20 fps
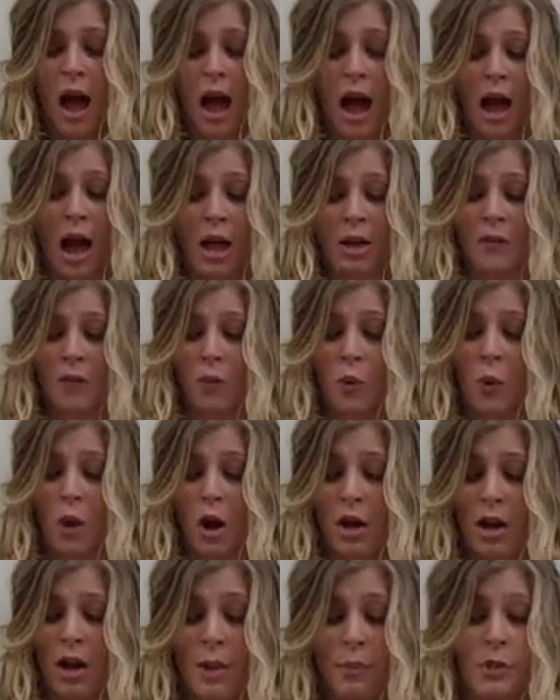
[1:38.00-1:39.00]
I, for
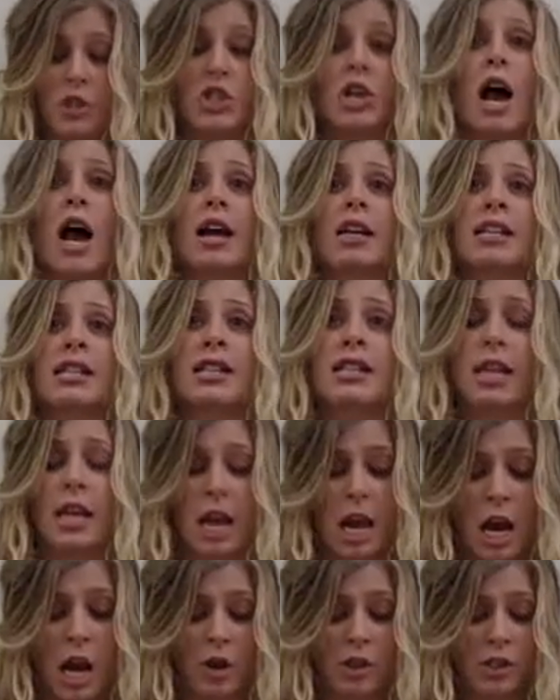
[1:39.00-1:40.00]
one, am shocked that
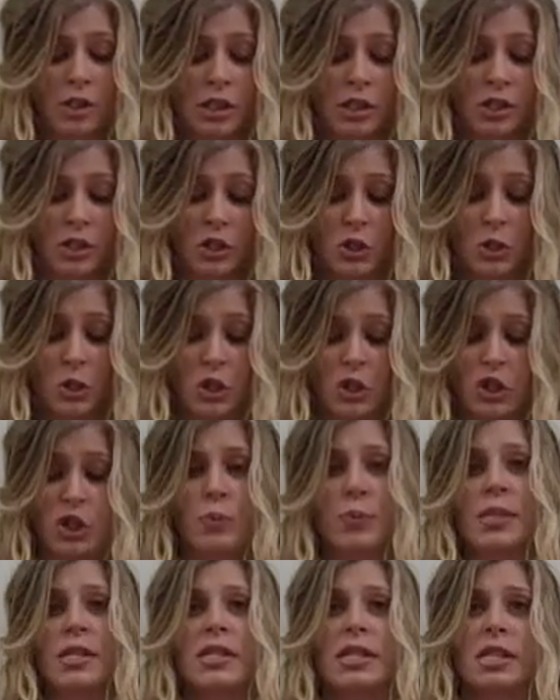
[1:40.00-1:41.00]
a Harrison student
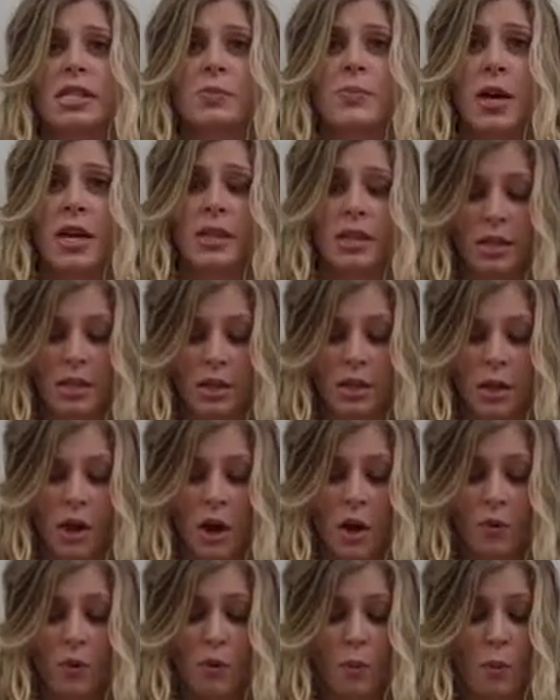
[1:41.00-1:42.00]
should be suspended
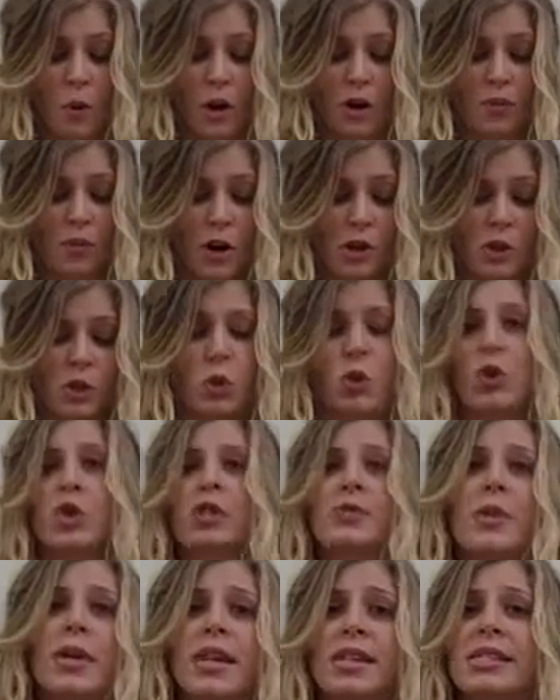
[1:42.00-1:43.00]
from one of our
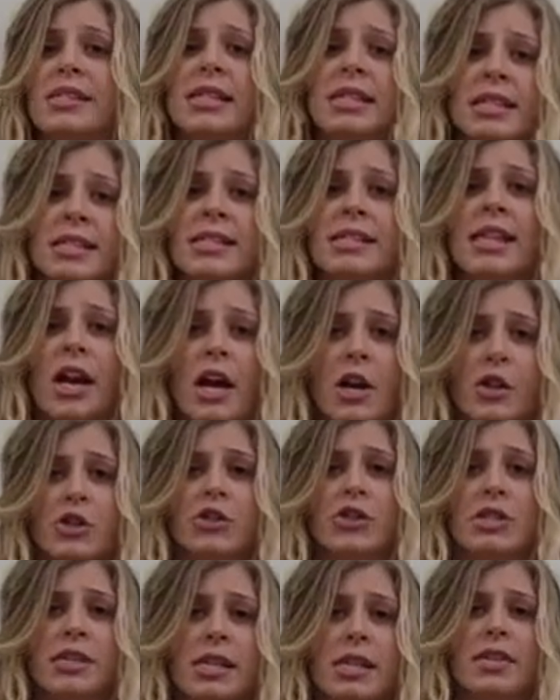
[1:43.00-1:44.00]
schools because he desires
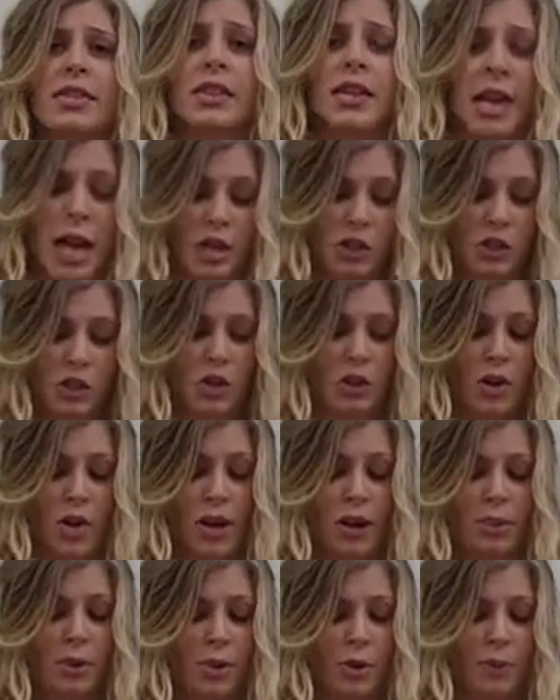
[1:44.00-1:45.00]
to sing the national
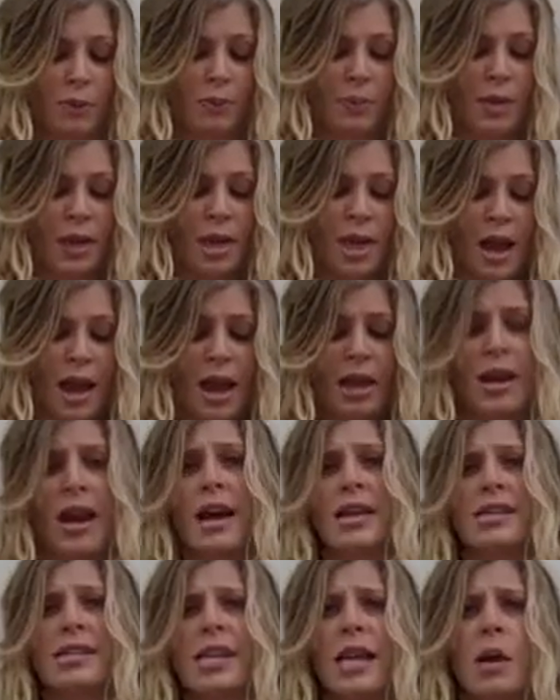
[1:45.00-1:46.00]
anthem. And
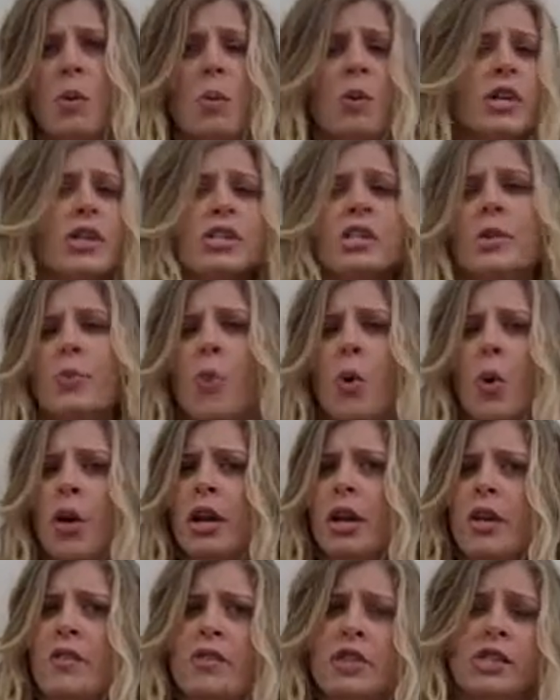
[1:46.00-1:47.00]
I say, what is the
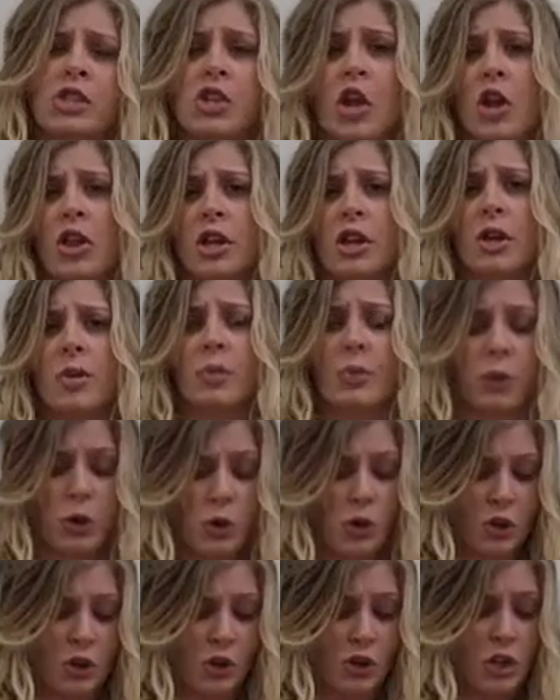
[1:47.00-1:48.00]
point of installing
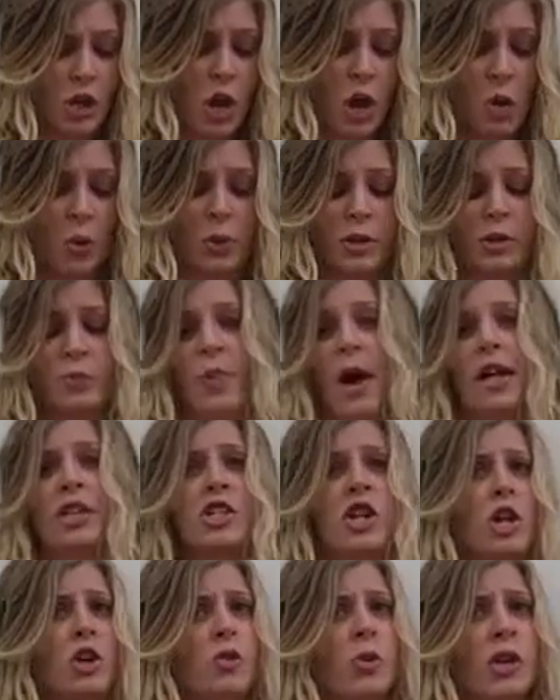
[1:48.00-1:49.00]
computers, which my
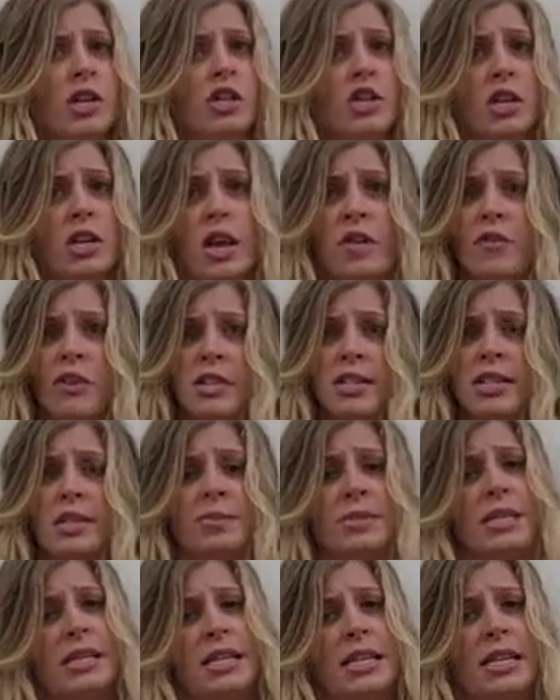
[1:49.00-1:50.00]
generation never
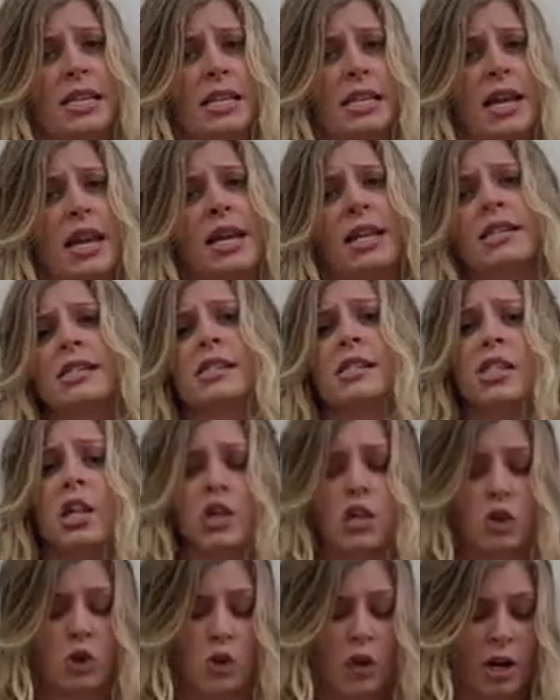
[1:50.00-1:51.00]
seemed to need, and at
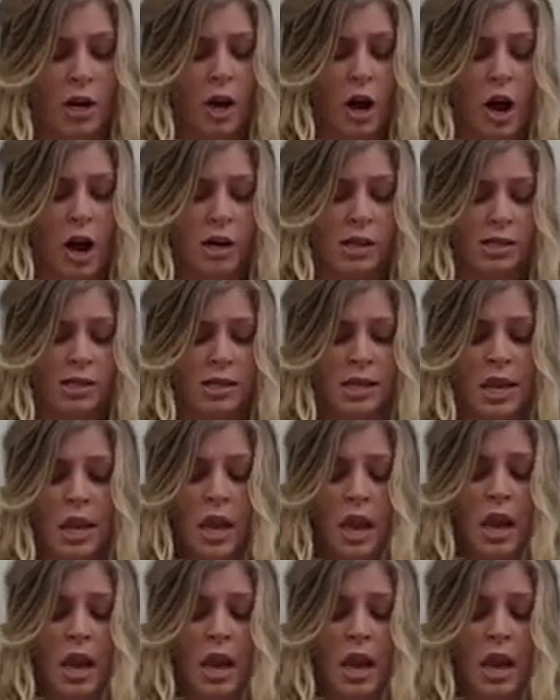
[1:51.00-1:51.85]
such a great cost,